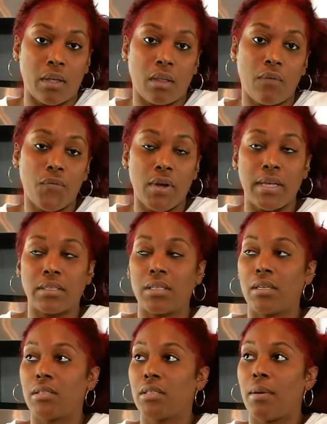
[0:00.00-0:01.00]
with. For
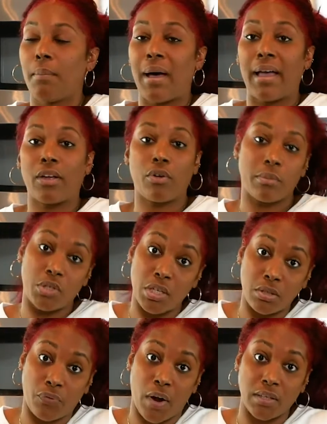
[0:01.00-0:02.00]
instance, my cream
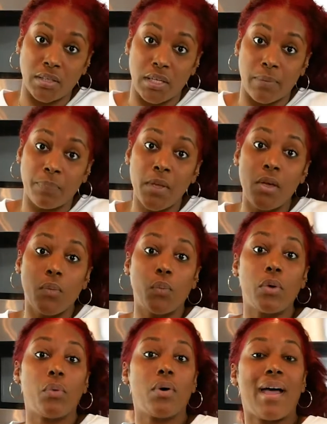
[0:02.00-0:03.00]
cheese frosting,
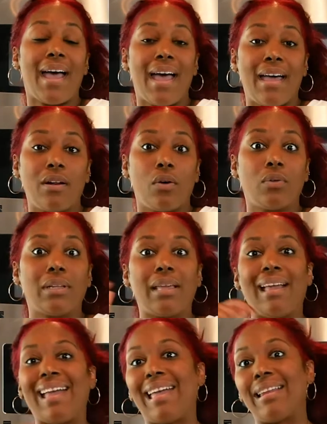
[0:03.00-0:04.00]
we will add
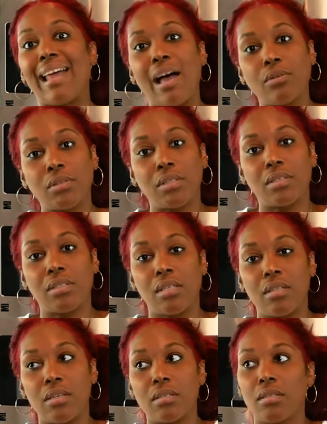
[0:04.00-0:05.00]
only 8 ounces to
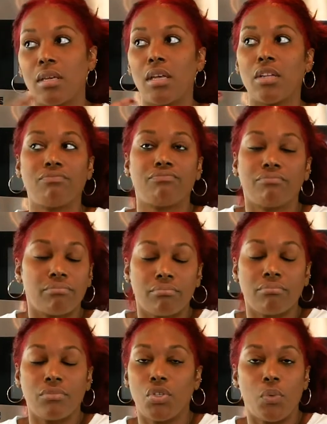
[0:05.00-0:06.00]
this and
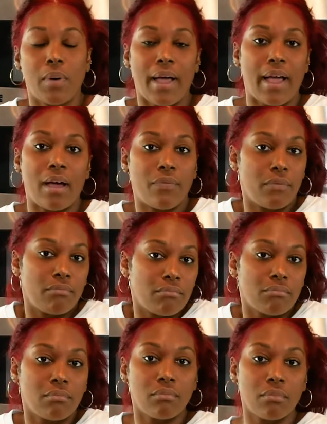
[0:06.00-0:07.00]
you will have
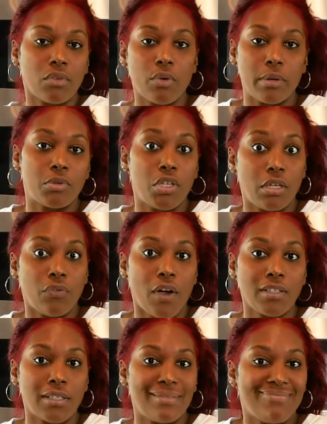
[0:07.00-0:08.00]
cream cheese
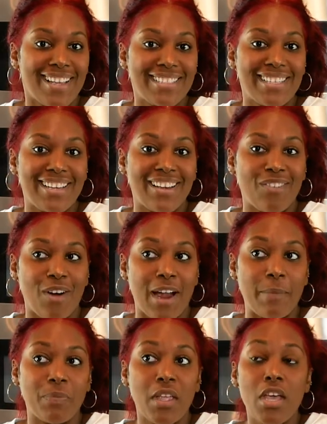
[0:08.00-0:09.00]
frosting. That's it,
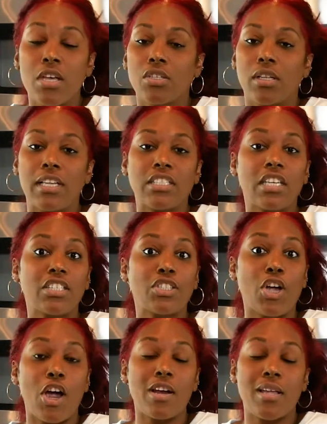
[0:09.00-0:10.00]
right? So let's get
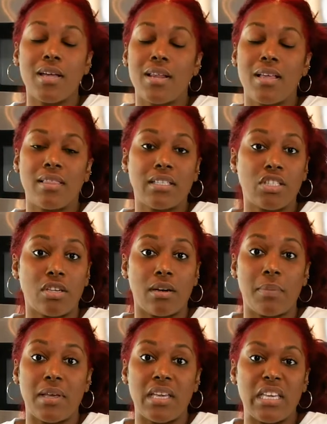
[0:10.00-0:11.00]
started, and this is going
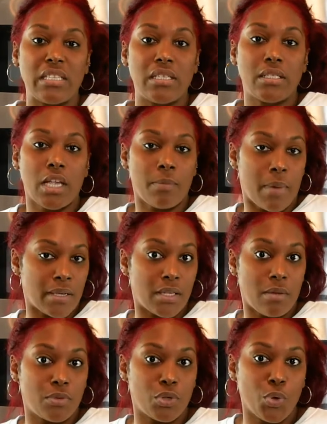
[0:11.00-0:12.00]
to be an easy
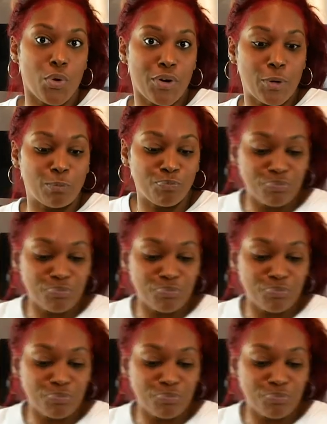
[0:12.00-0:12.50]
step-by-step tutorial.